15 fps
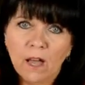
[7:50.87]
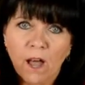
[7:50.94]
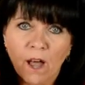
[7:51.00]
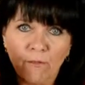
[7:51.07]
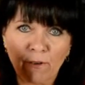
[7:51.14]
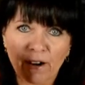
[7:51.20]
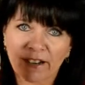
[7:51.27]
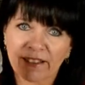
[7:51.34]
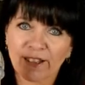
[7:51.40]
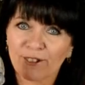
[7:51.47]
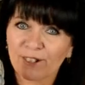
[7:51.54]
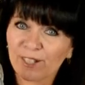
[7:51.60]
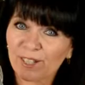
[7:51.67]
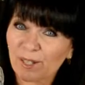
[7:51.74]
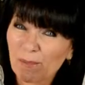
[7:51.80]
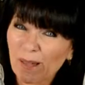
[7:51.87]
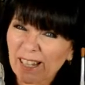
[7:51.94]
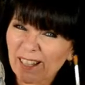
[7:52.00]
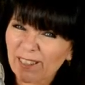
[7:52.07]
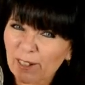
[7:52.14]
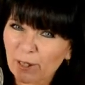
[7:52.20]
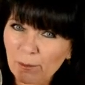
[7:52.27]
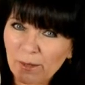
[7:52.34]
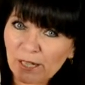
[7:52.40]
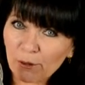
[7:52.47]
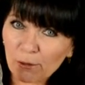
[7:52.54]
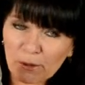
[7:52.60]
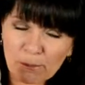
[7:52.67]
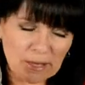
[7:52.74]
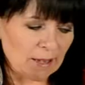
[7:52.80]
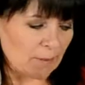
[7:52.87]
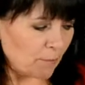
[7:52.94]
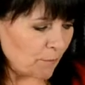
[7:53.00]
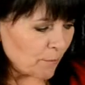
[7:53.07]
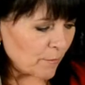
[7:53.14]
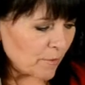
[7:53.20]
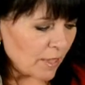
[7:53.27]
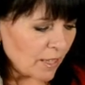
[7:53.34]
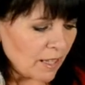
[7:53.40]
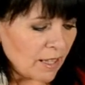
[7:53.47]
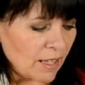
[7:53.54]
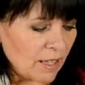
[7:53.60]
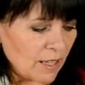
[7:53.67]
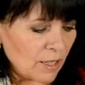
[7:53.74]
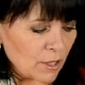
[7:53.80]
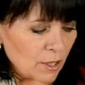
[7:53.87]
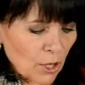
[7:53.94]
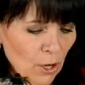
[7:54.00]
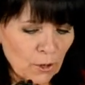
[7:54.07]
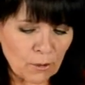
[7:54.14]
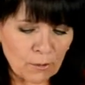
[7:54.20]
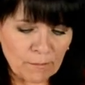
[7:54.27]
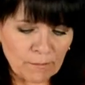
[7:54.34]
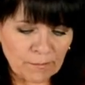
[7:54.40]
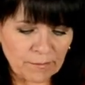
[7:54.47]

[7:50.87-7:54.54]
of red in there just to make it a little bit creepy. So